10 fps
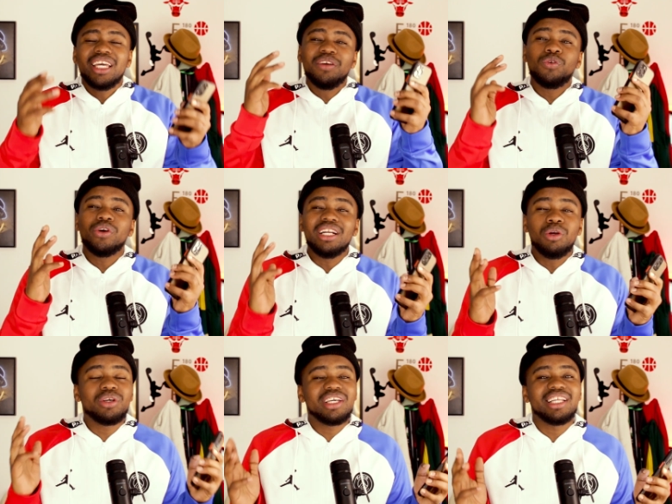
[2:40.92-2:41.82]
if you are
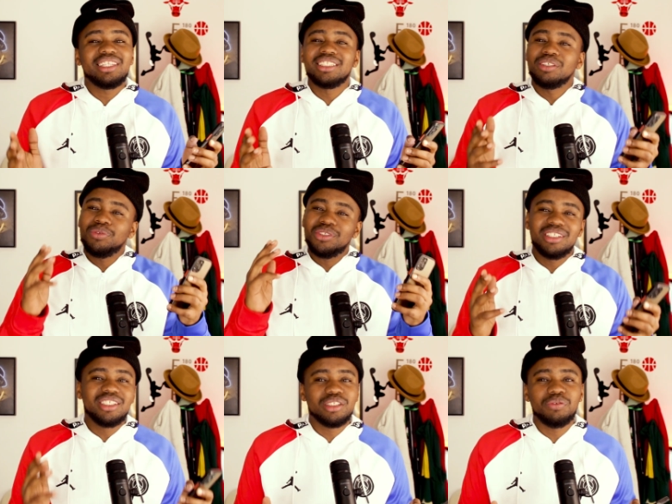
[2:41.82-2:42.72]
looking at this, if you
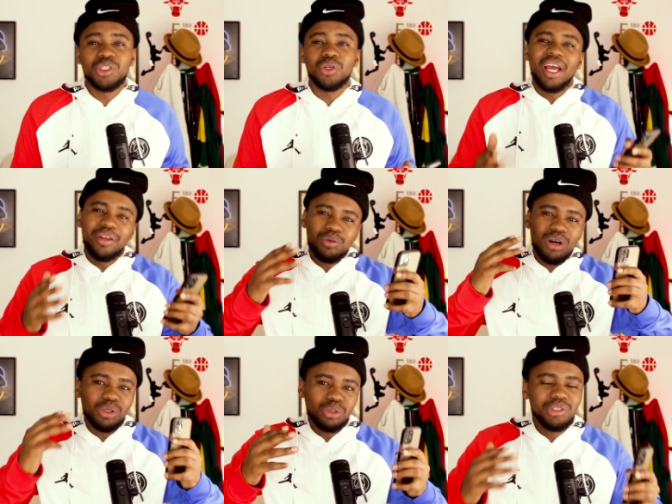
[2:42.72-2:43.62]
see this video and you
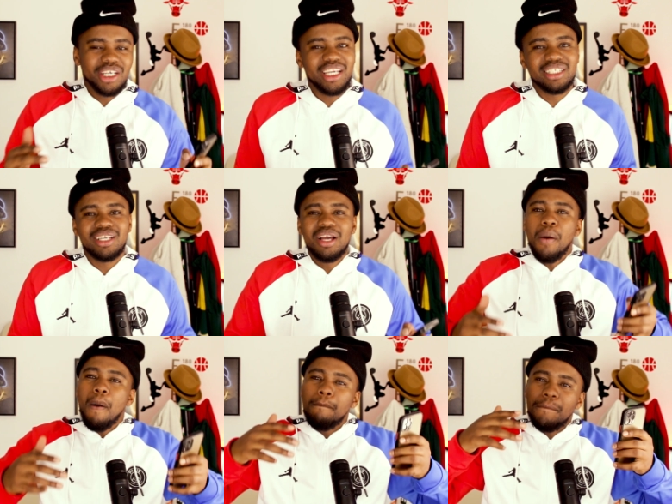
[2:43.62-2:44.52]
know how to do the dance,
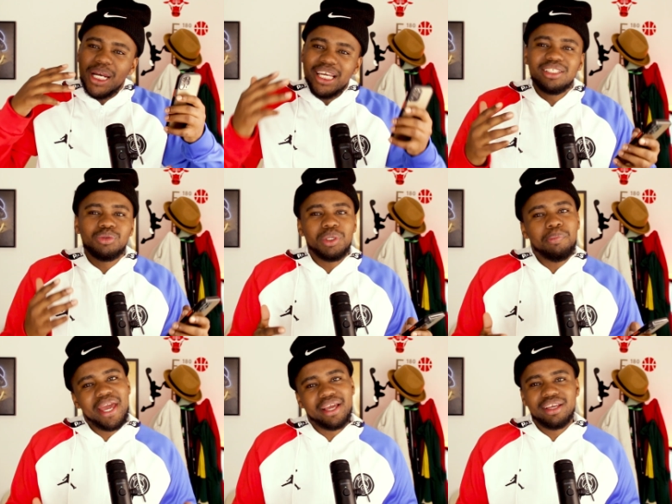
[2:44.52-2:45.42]
please, we
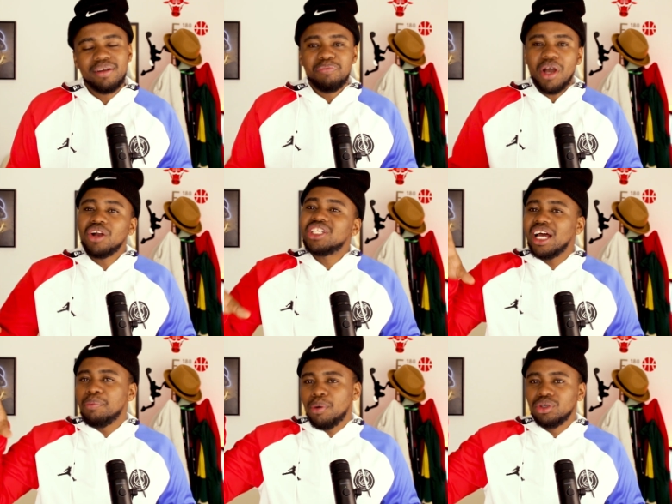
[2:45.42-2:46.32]
beg. I'll
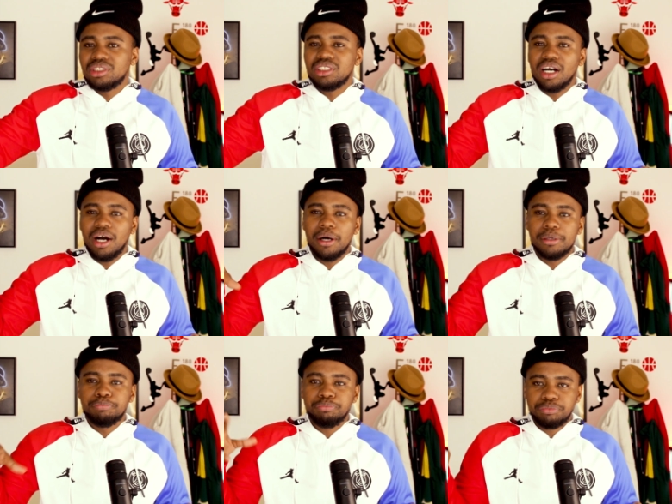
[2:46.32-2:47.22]
try and post
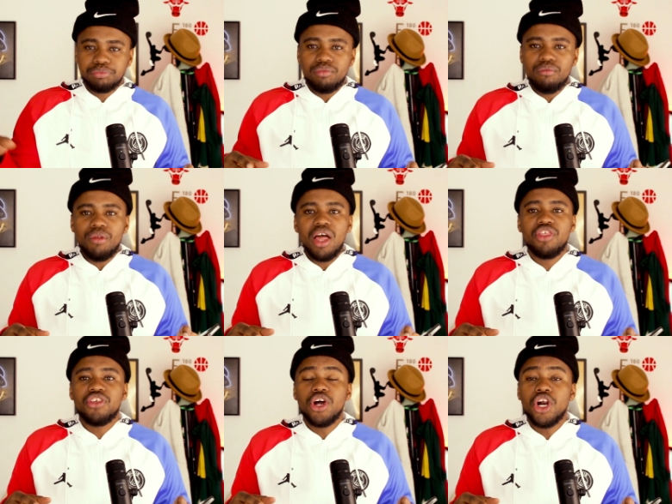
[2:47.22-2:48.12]
I'll
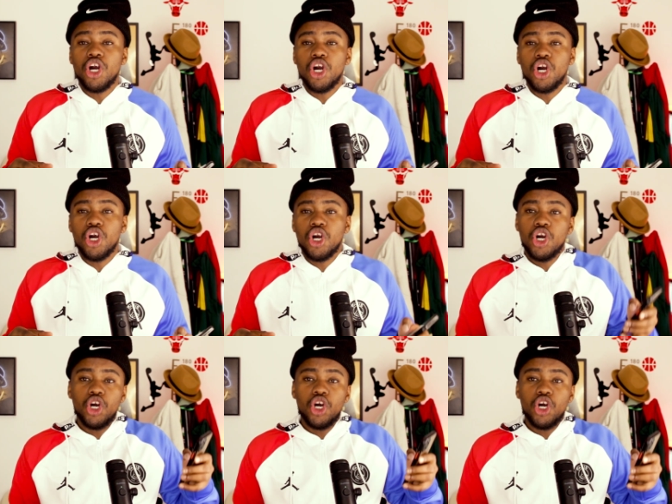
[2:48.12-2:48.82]
try